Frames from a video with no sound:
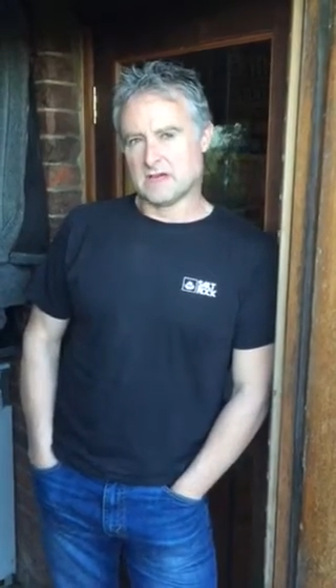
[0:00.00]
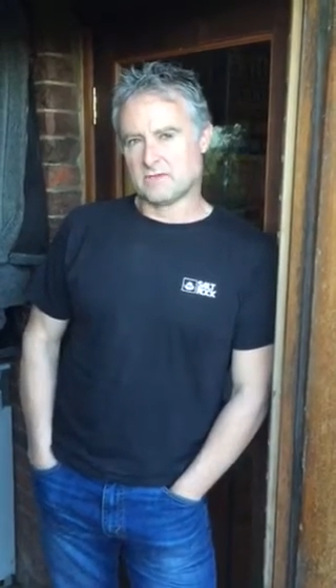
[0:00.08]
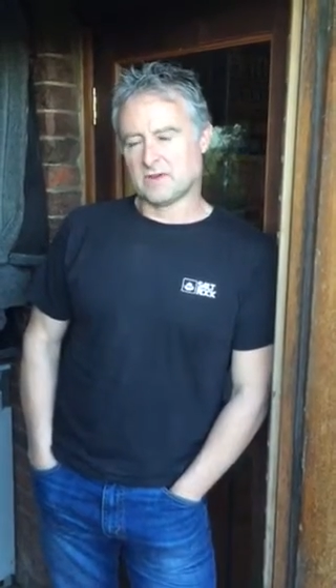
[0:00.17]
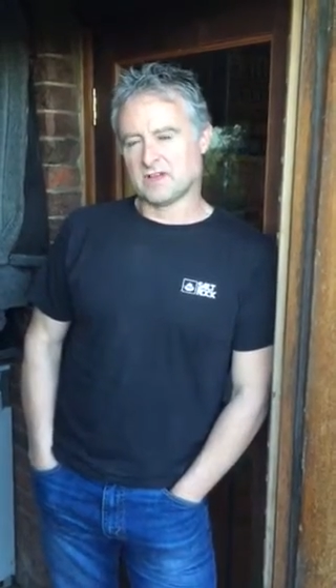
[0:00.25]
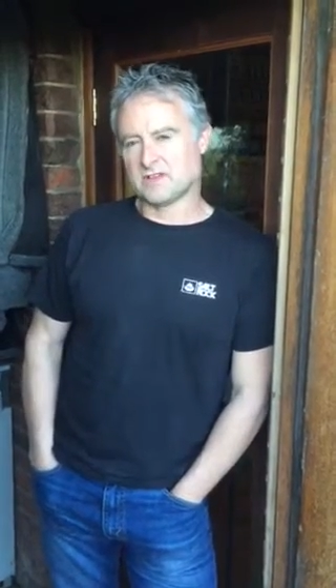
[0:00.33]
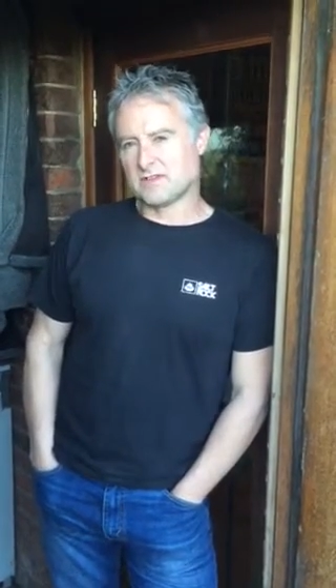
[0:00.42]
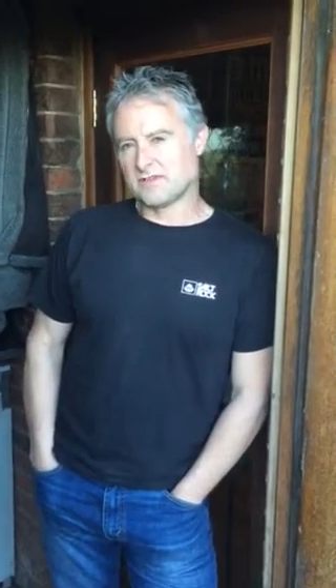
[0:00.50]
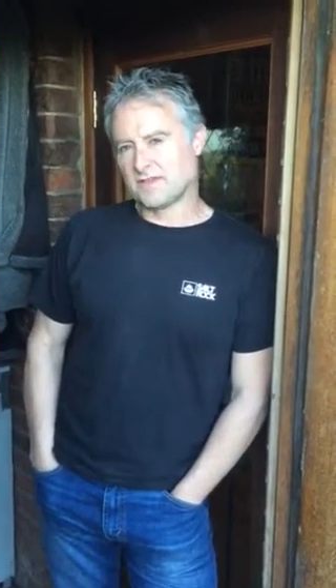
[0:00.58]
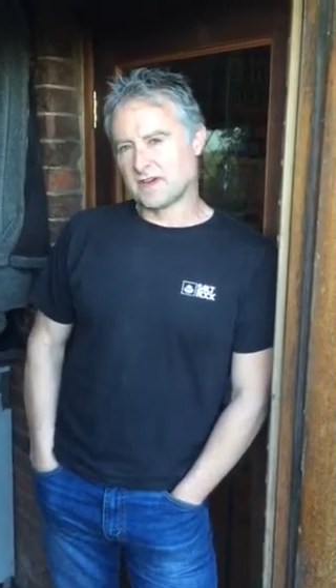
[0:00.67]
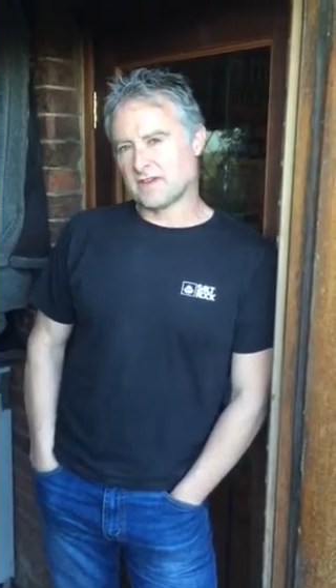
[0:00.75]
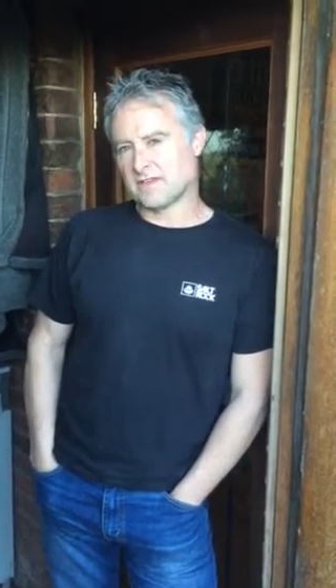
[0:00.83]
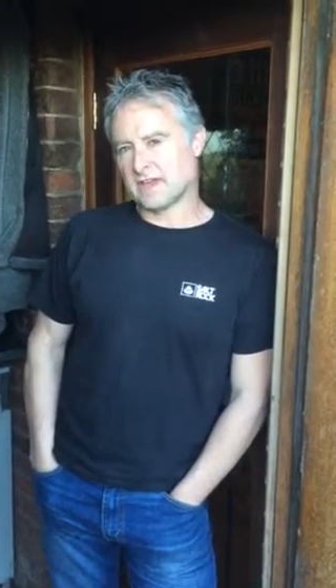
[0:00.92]
But I do
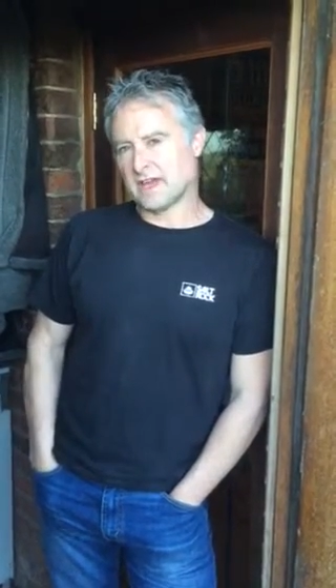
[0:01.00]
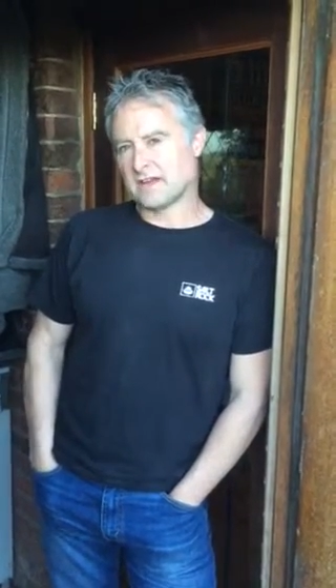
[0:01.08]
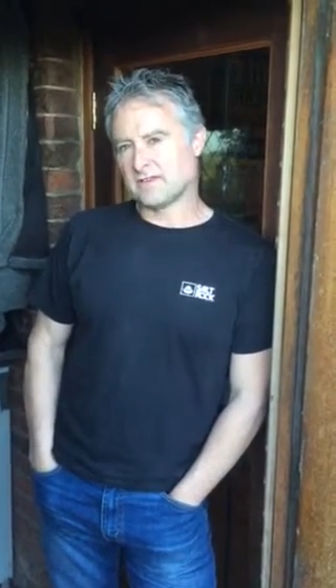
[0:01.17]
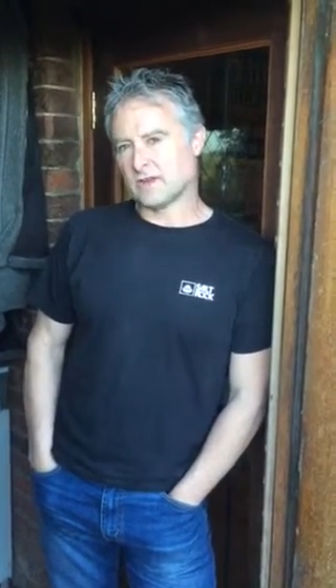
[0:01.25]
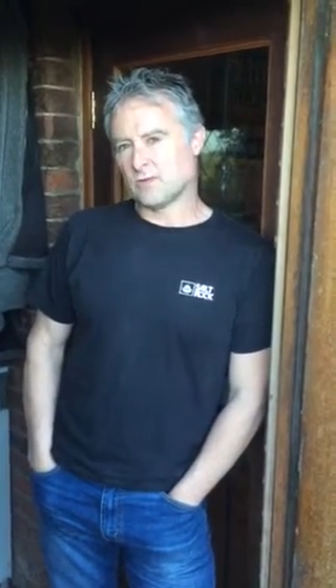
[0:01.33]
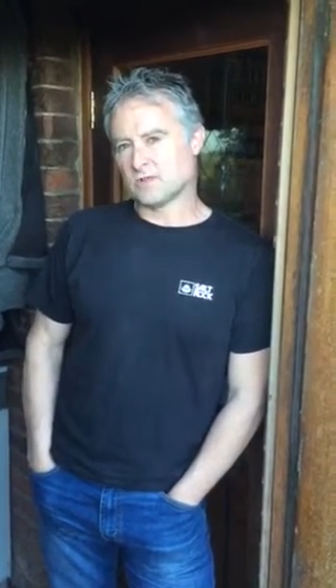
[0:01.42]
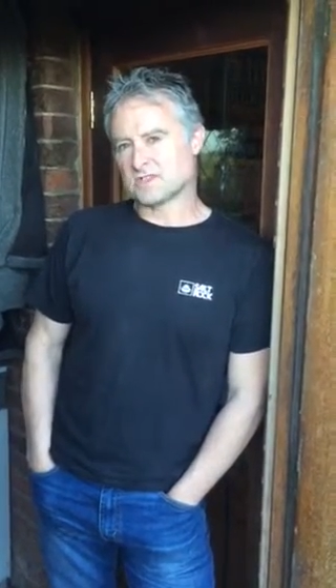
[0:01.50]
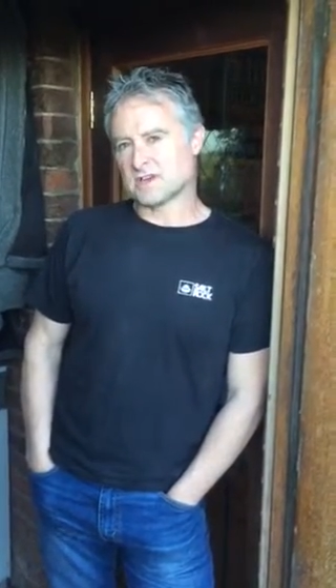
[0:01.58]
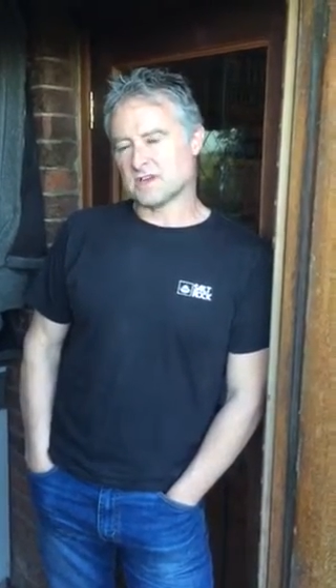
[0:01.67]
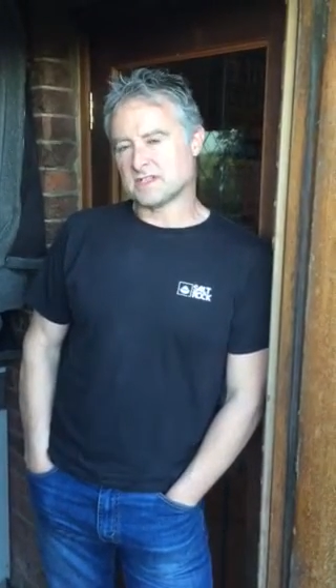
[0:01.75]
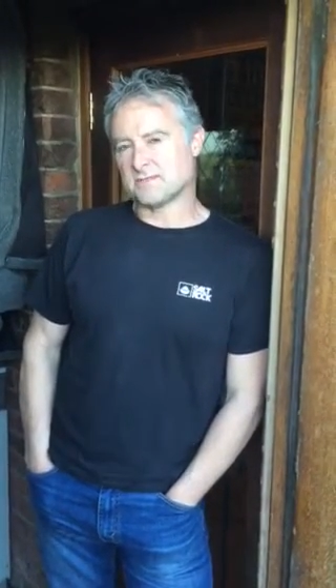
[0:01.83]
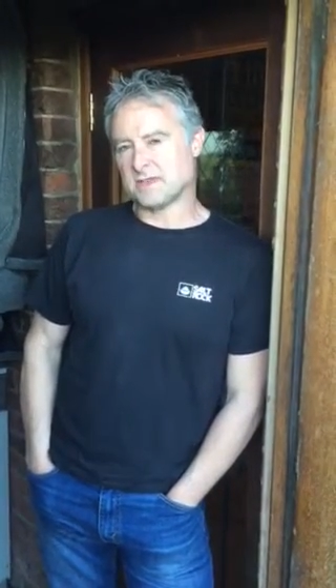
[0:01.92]
fear at the end of it, what's
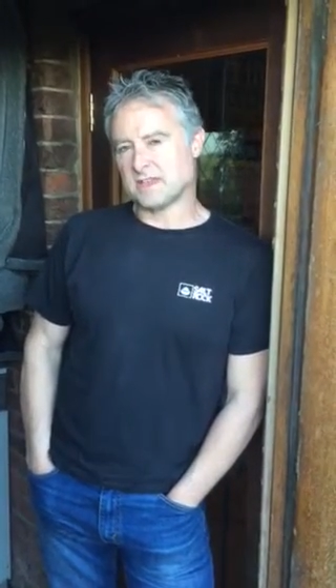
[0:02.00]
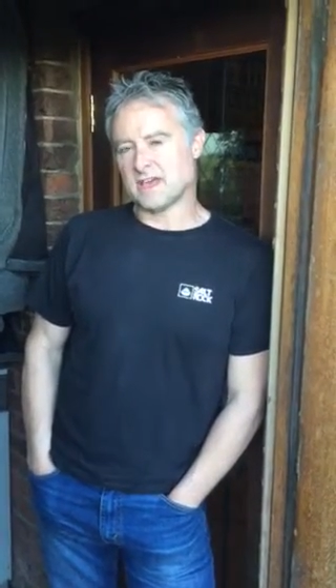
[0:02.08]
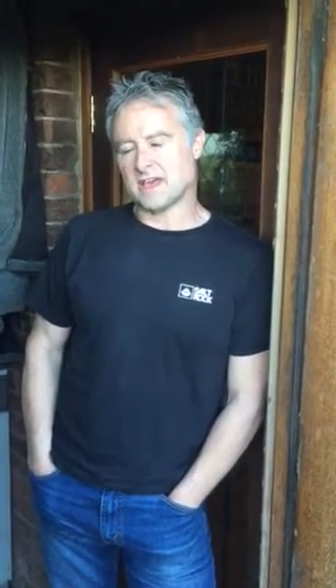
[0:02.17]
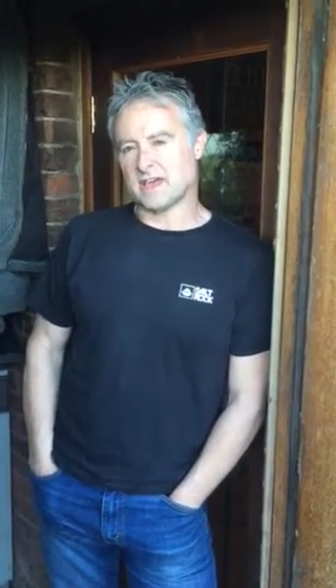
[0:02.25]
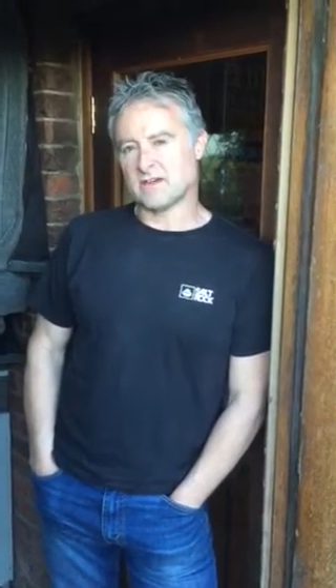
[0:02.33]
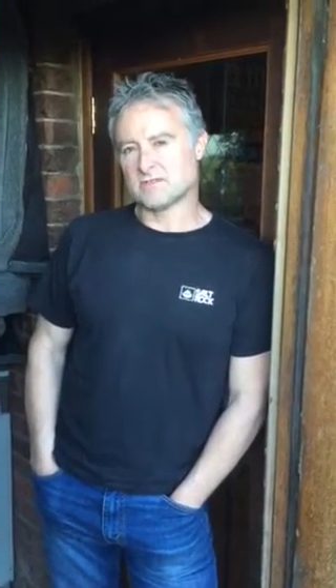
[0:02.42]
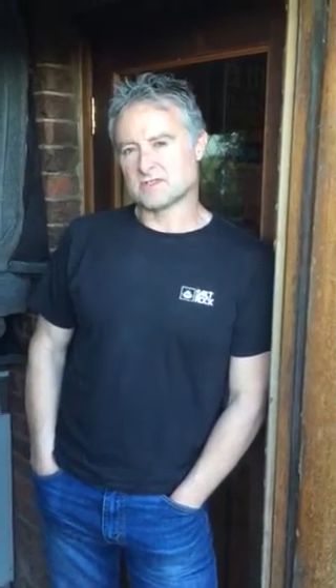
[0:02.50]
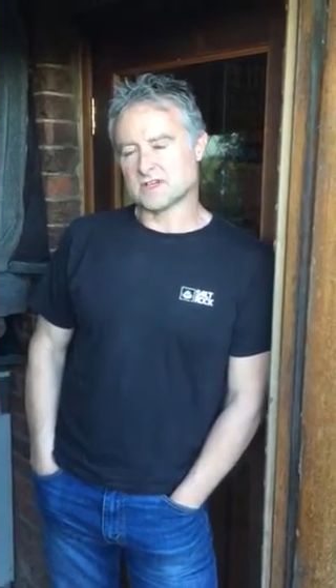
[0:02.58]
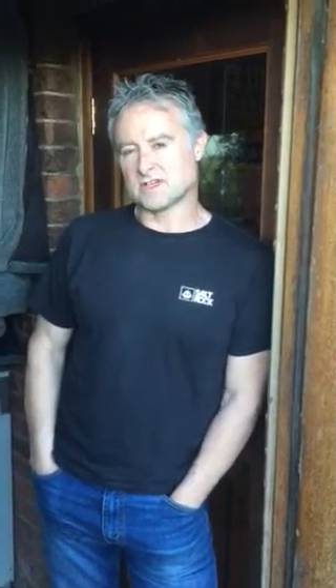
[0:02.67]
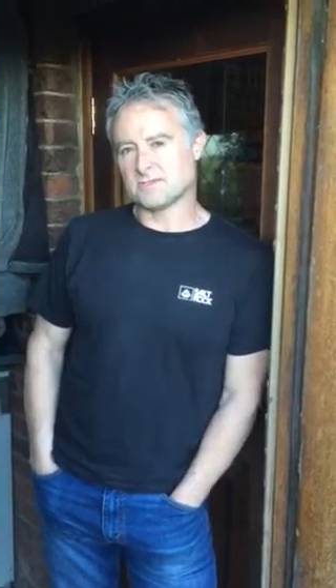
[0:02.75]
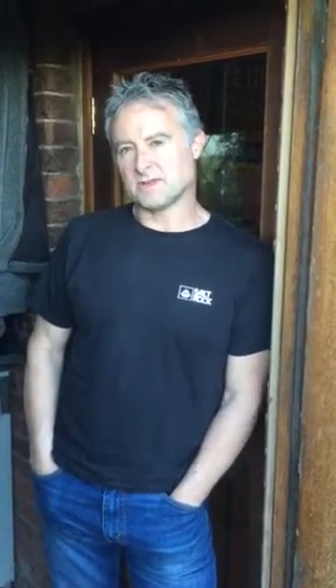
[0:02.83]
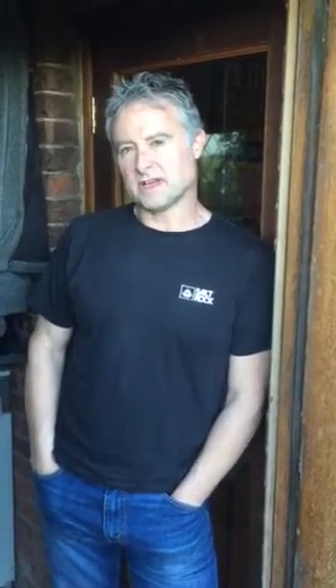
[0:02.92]
going to be there, what's
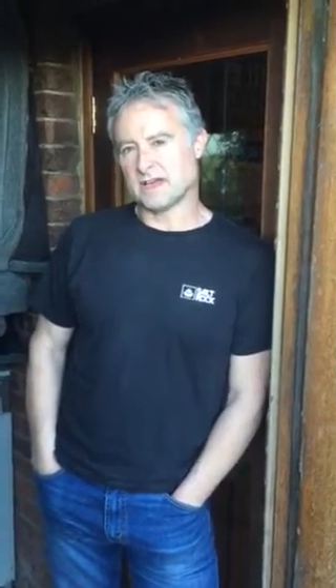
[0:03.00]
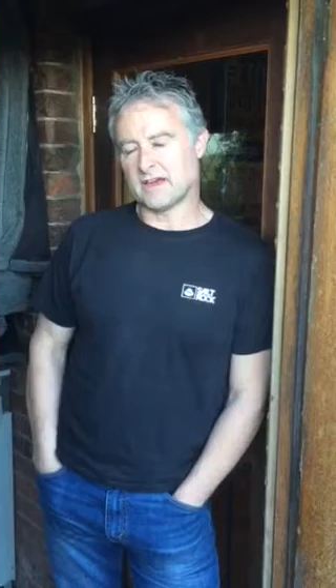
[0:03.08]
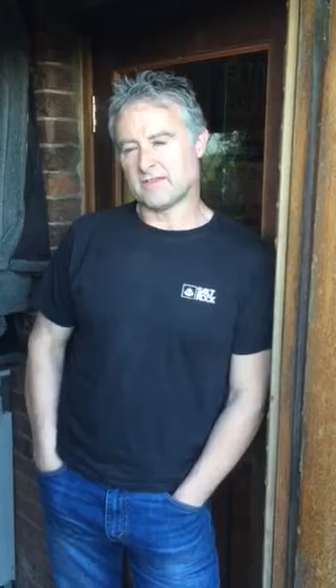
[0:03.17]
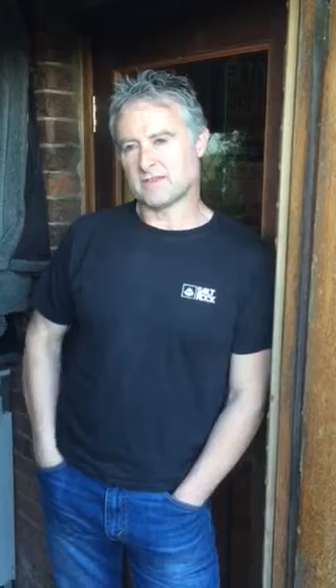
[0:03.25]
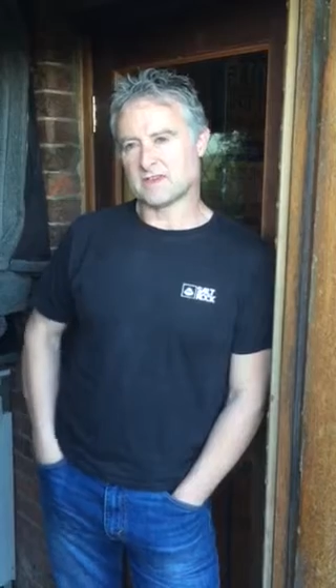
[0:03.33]
going to be left.